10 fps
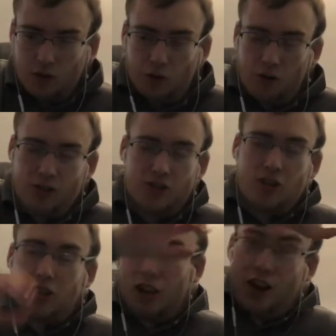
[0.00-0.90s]
Groot is
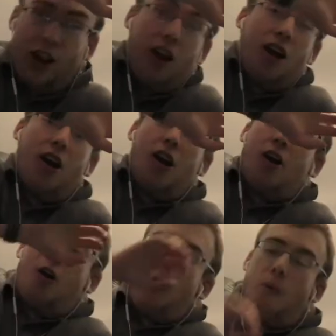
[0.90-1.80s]
just like,
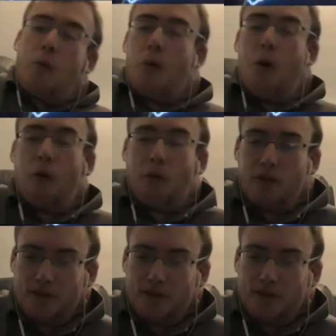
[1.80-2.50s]
whoa.